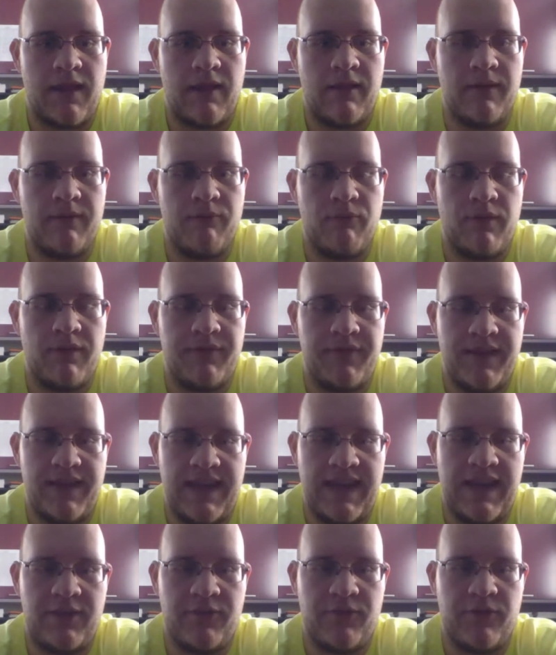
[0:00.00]

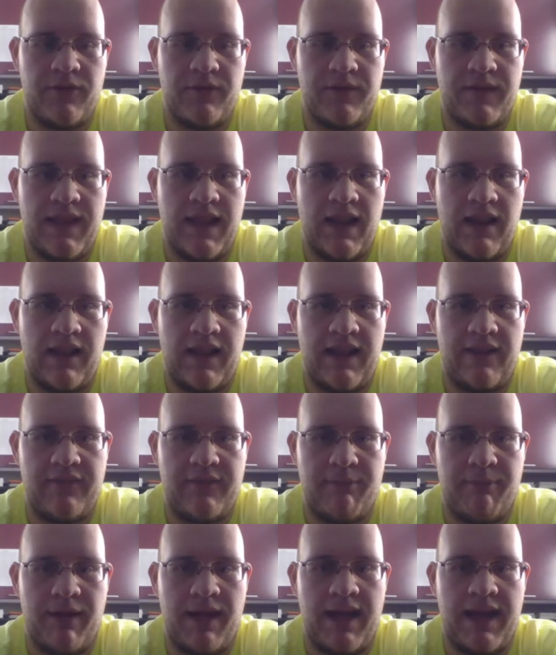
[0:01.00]
with the interest that I'll
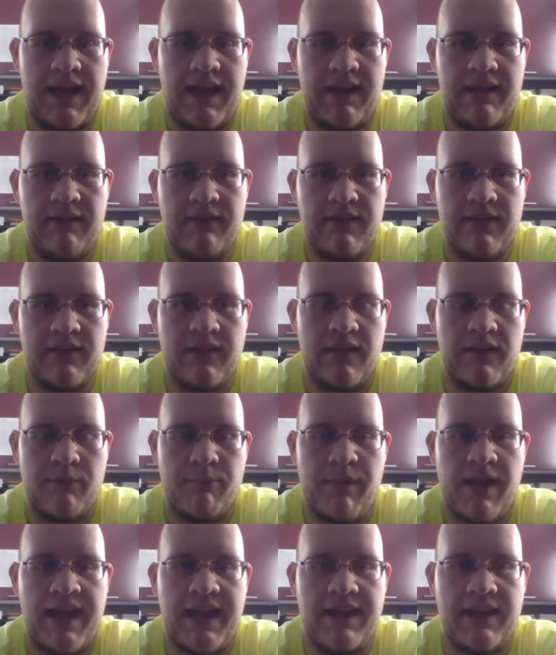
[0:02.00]
have to pay, because
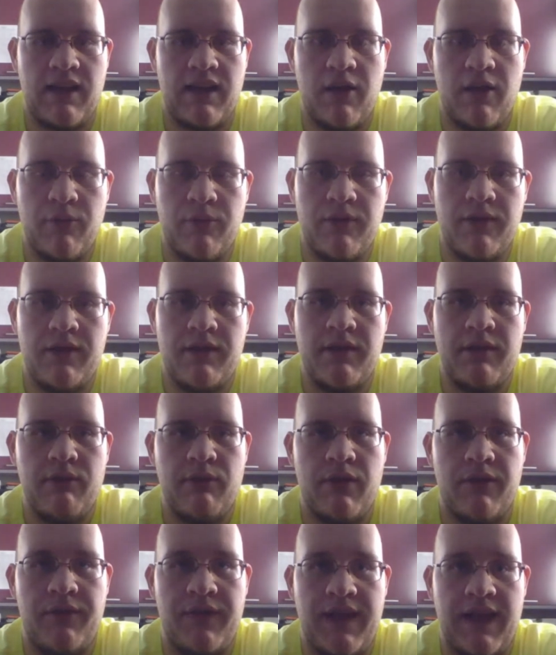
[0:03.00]
it's a bank loan,
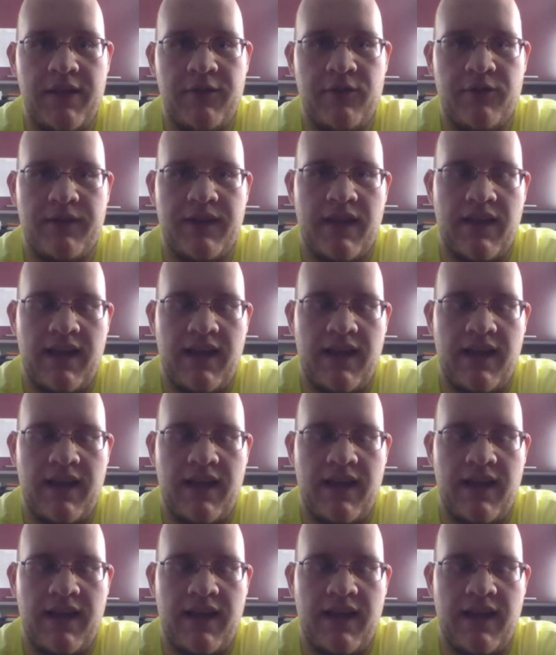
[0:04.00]
with the interest